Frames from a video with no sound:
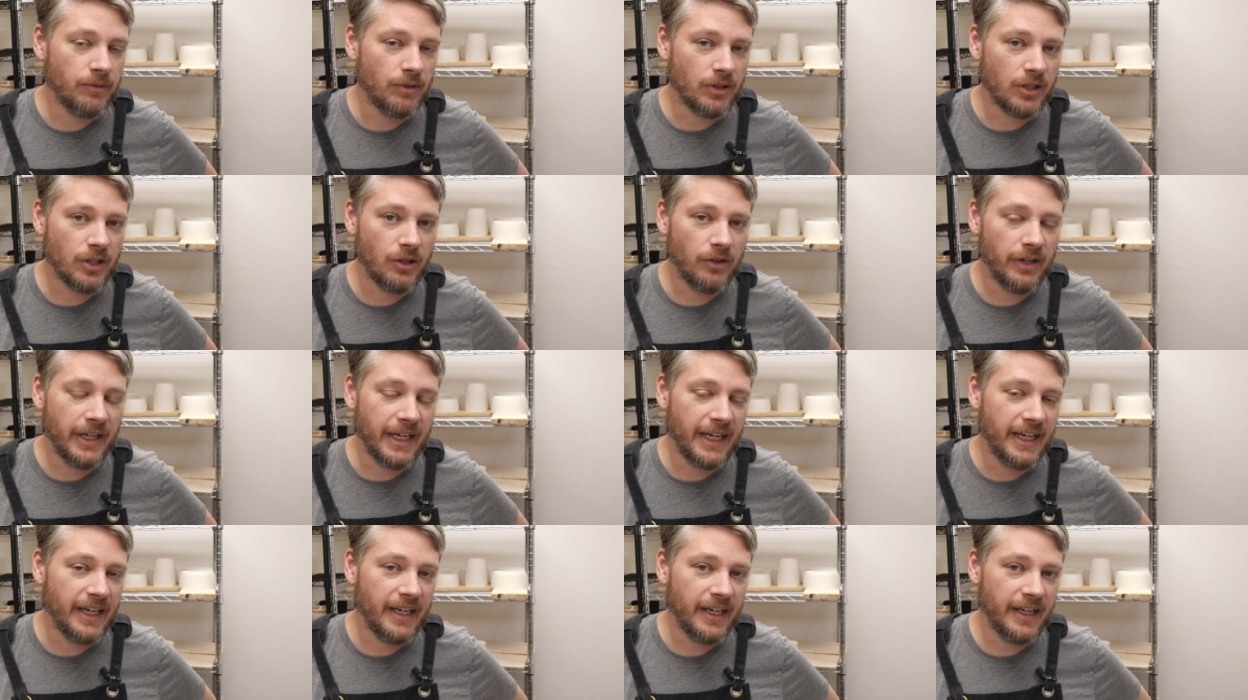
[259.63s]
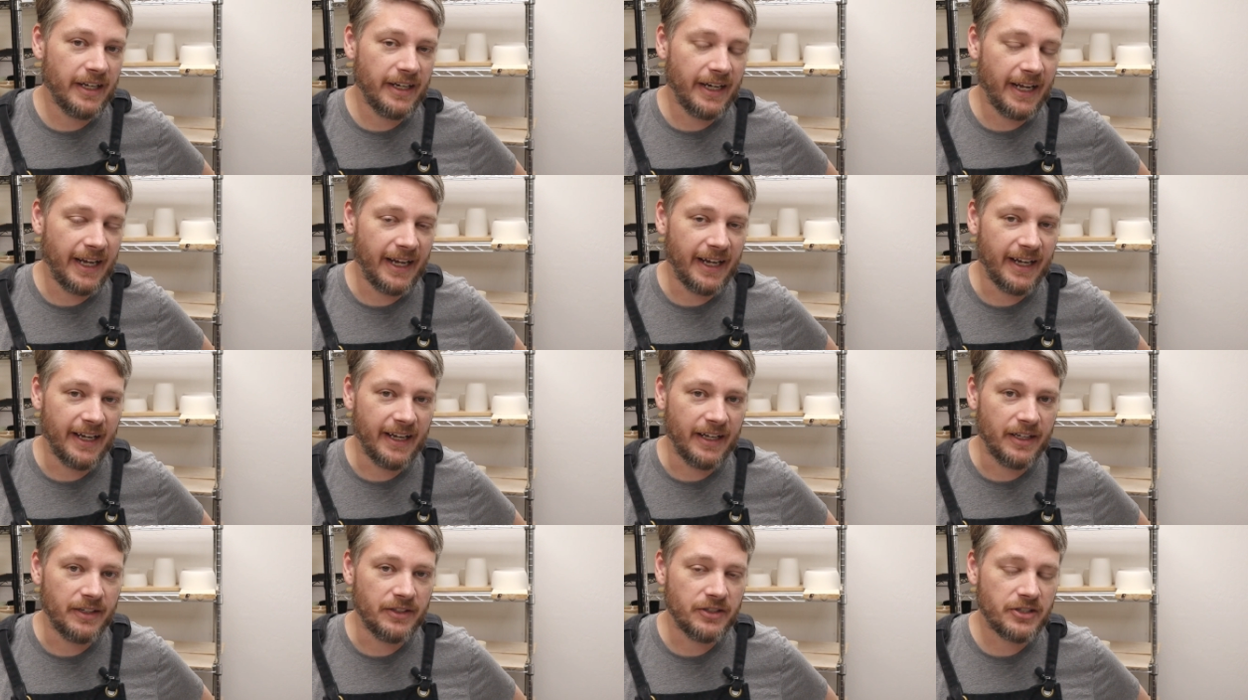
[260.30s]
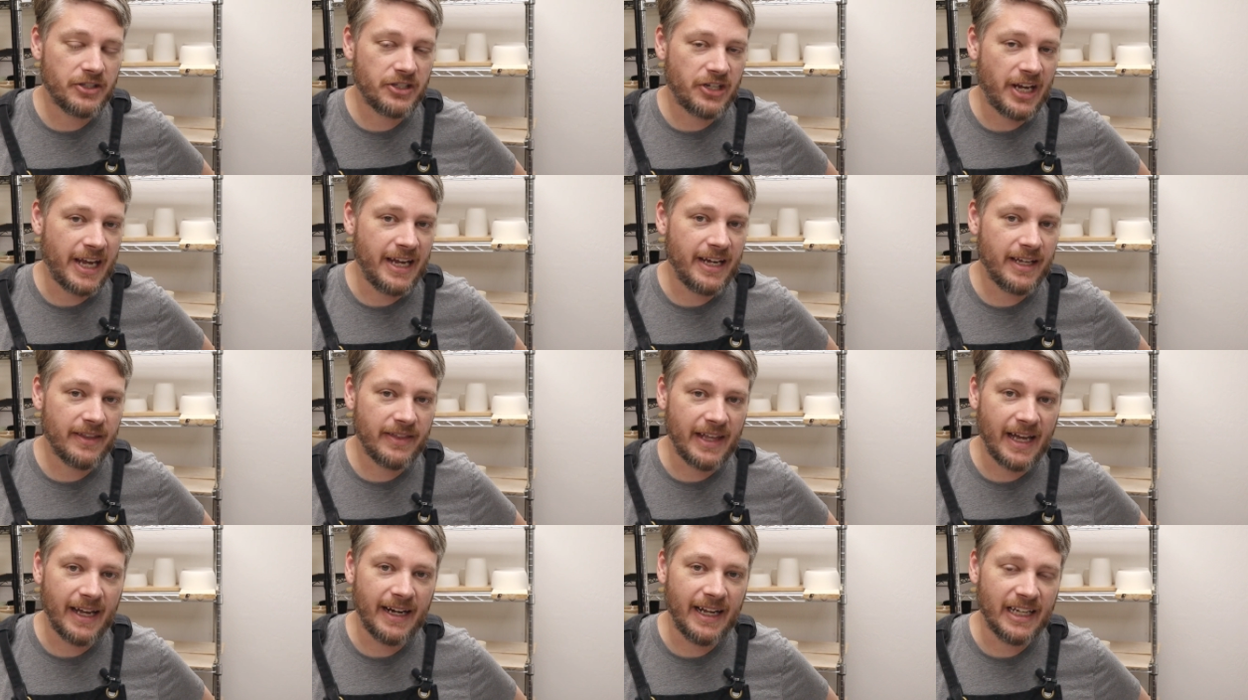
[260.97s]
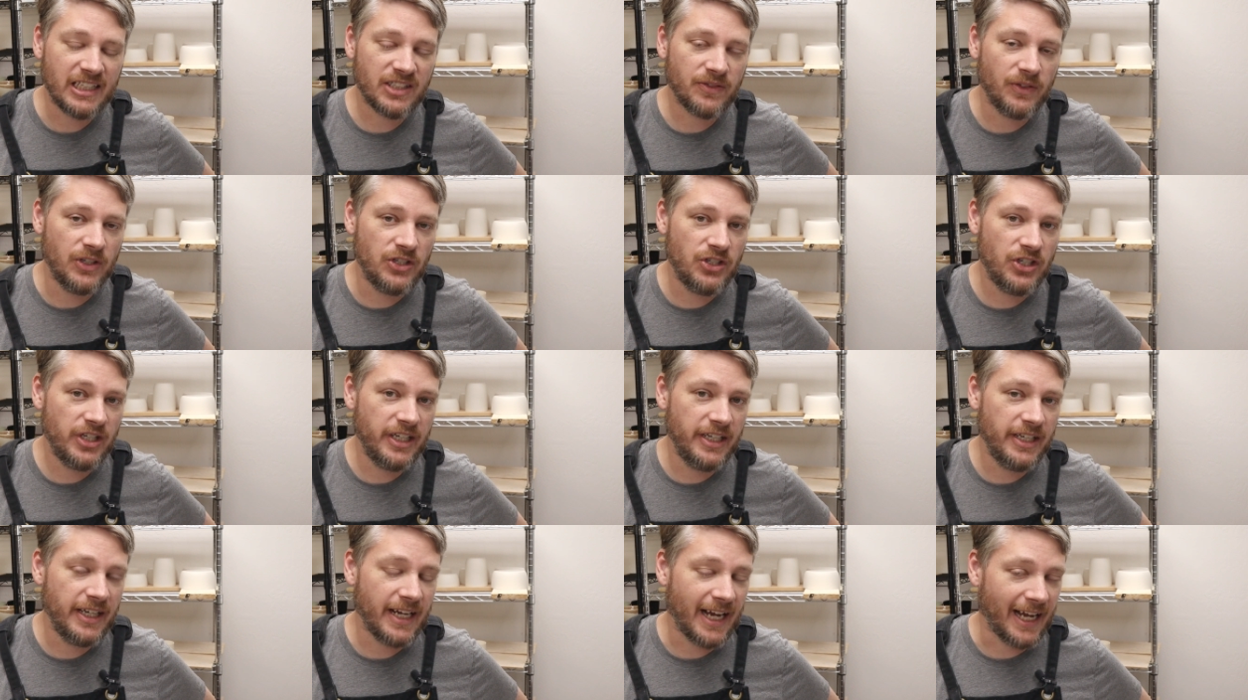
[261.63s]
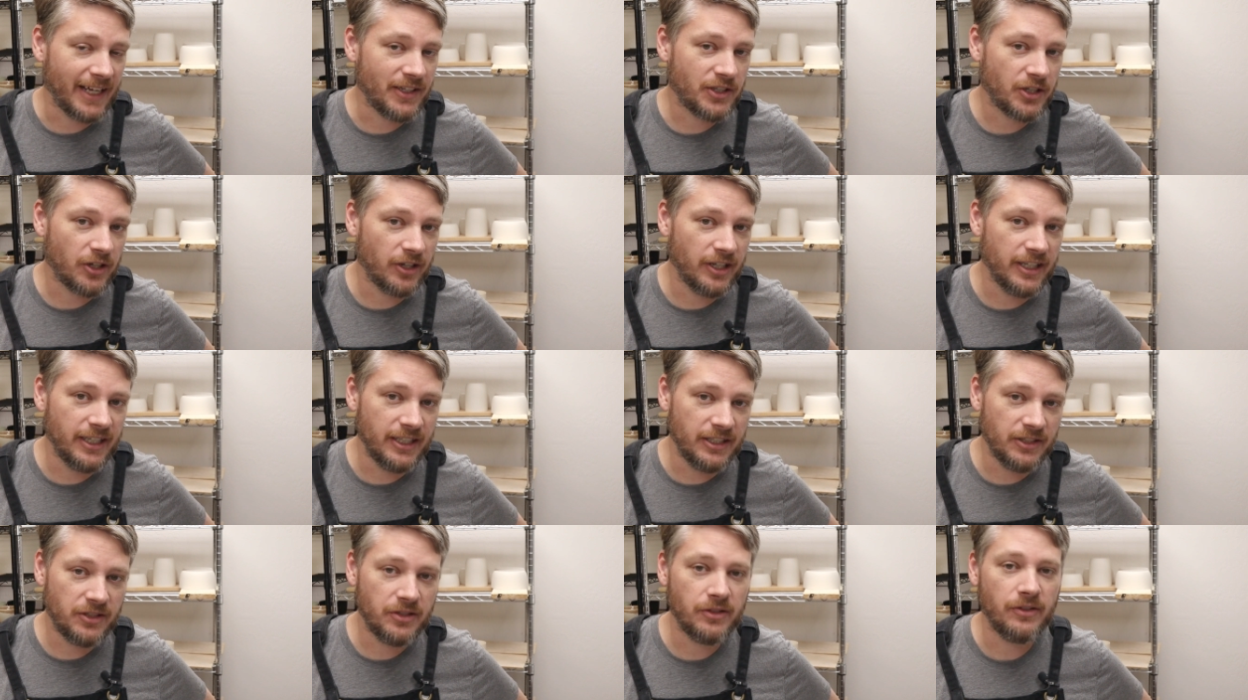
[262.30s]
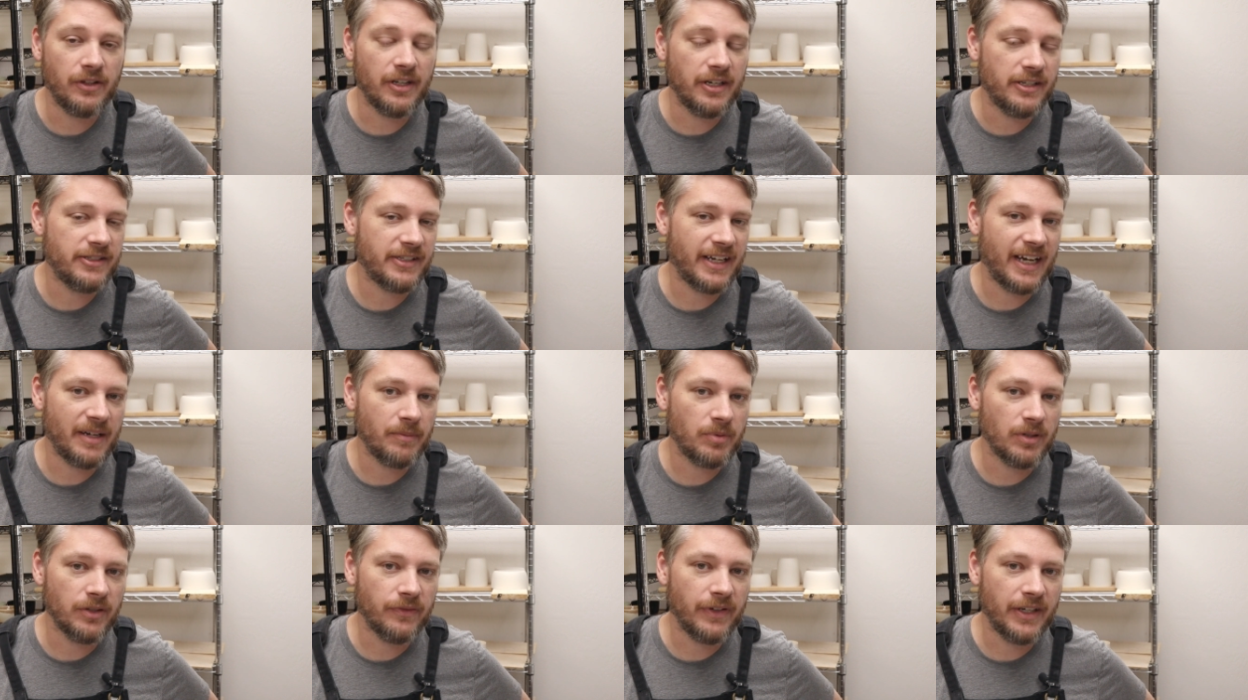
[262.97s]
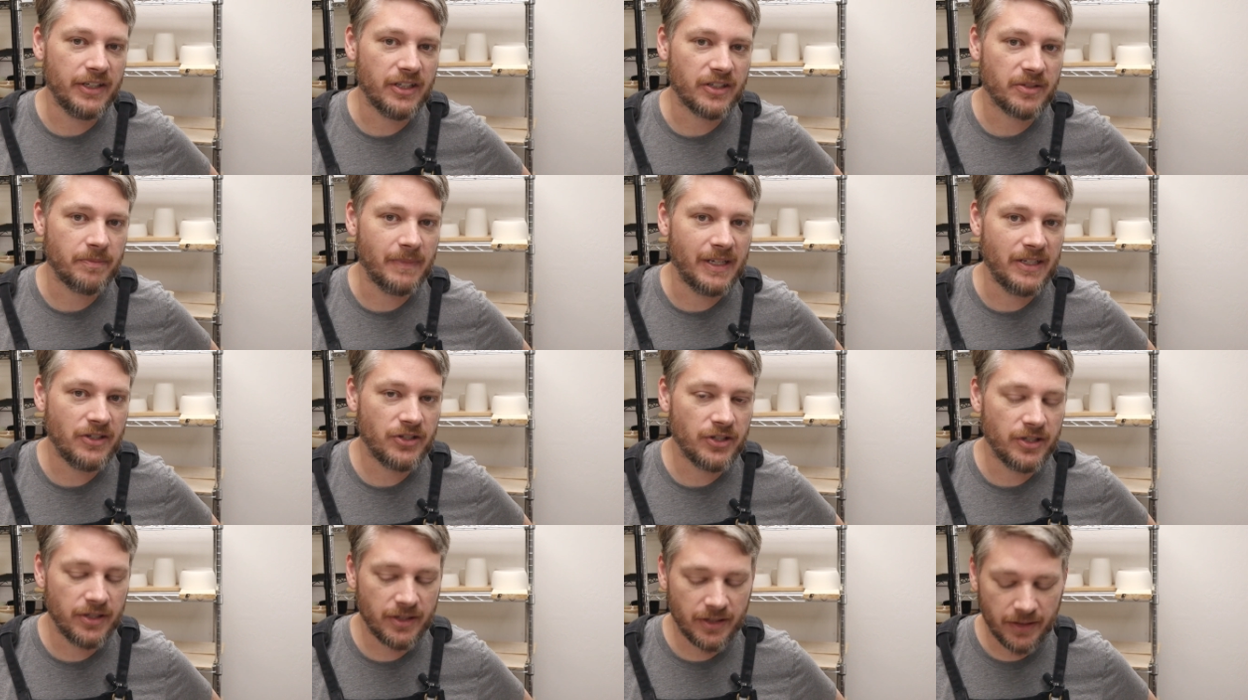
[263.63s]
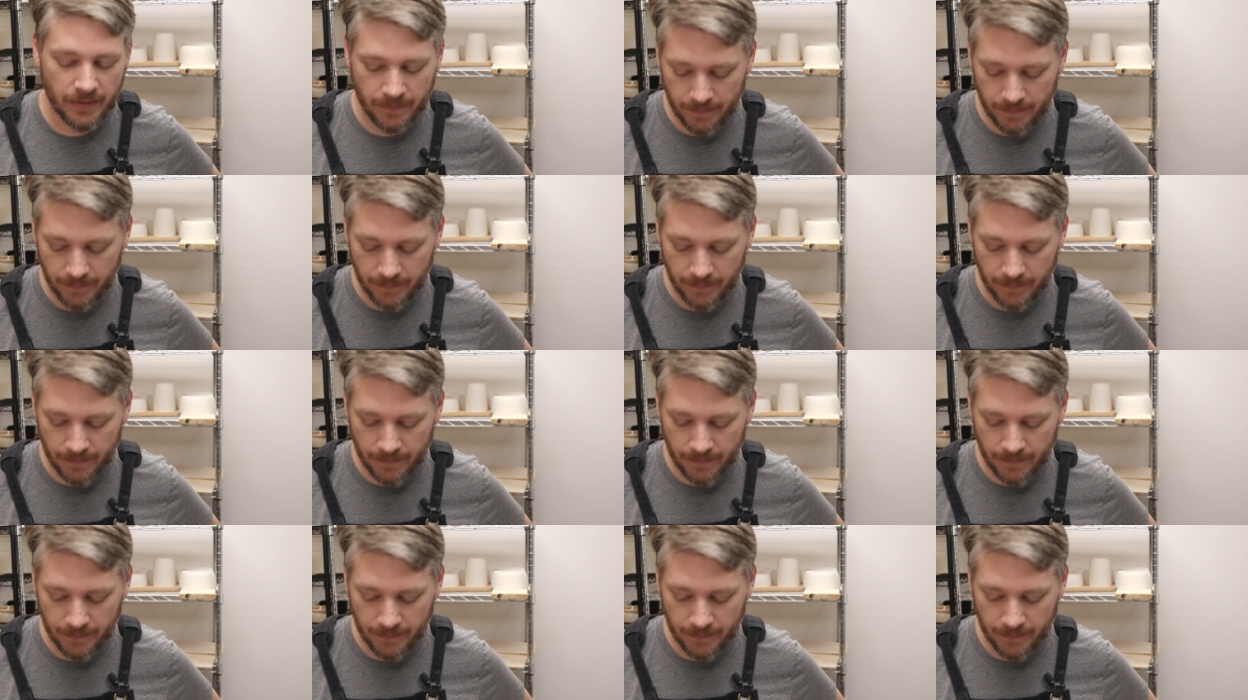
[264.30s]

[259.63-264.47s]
it will go ahead and take that SVG and turn it into the design proof I just mentioned.